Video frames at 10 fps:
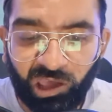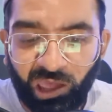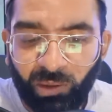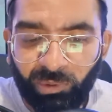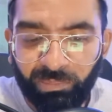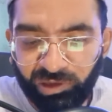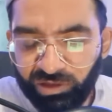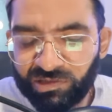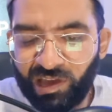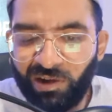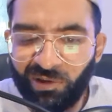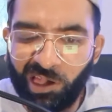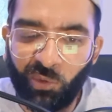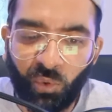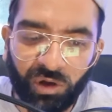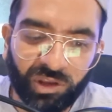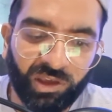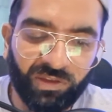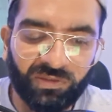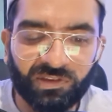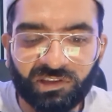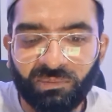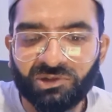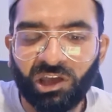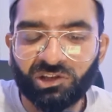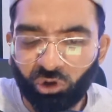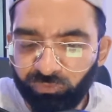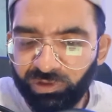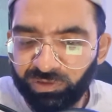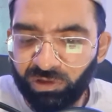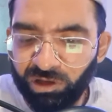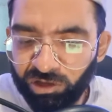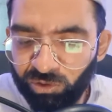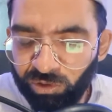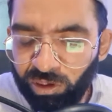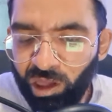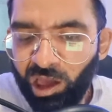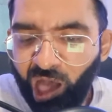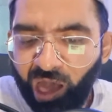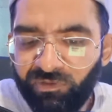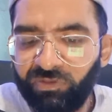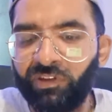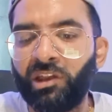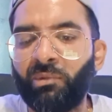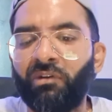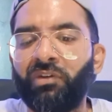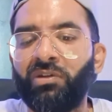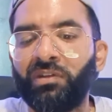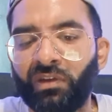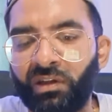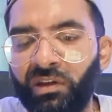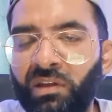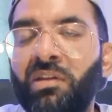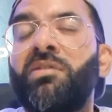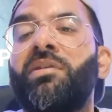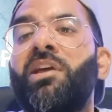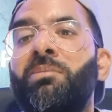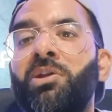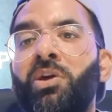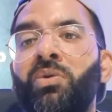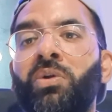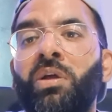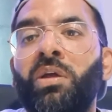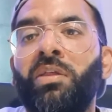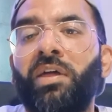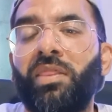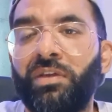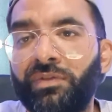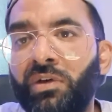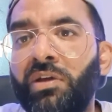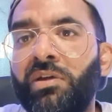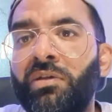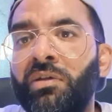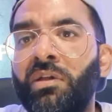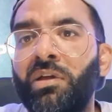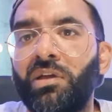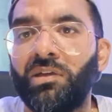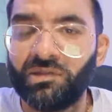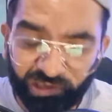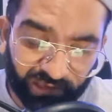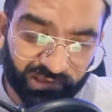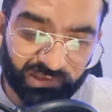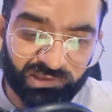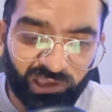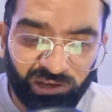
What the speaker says: but because Ariel Helwani is the subject of this article, I have a feeling my phone decided it needed to let me know that this article exists.